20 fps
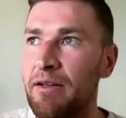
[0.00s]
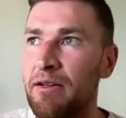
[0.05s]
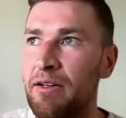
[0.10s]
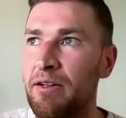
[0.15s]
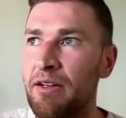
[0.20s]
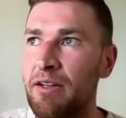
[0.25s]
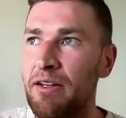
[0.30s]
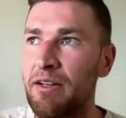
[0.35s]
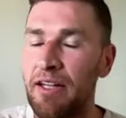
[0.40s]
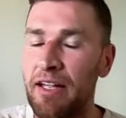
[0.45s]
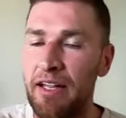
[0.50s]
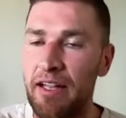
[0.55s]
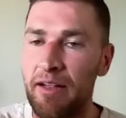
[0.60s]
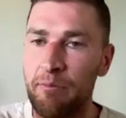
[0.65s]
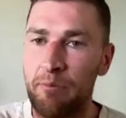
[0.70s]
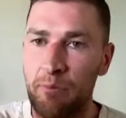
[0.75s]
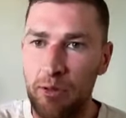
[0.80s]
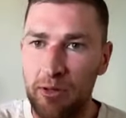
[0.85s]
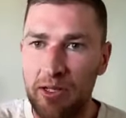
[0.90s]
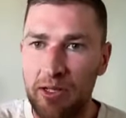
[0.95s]
uh,
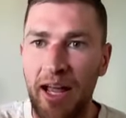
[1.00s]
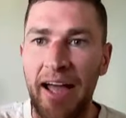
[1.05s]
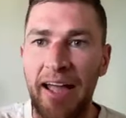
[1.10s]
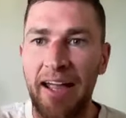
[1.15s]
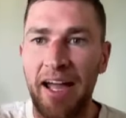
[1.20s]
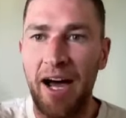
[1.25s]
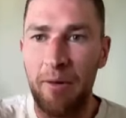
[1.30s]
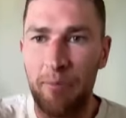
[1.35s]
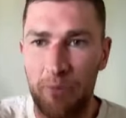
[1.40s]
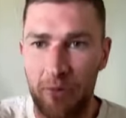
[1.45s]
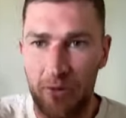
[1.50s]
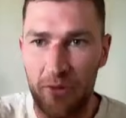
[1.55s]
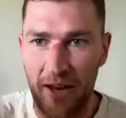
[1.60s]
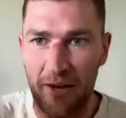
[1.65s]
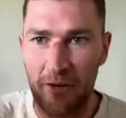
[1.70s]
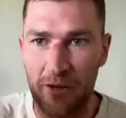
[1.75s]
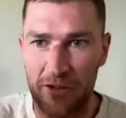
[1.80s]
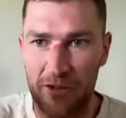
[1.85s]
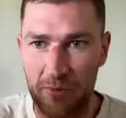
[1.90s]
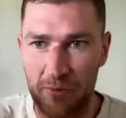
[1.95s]
play up
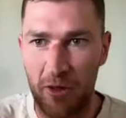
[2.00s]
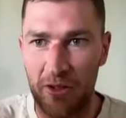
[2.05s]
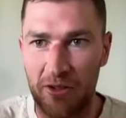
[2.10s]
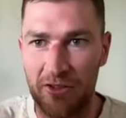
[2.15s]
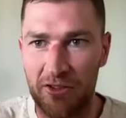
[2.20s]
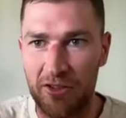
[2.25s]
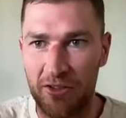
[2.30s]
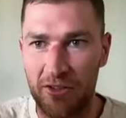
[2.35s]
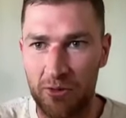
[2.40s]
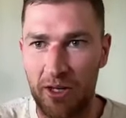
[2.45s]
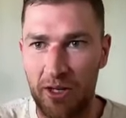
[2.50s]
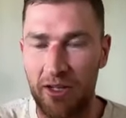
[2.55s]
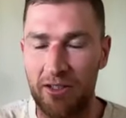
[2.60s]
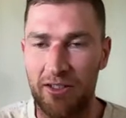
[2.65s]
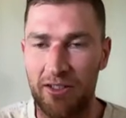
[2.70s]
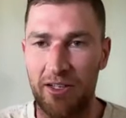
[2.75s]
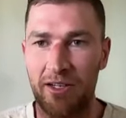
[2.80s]
their response as well.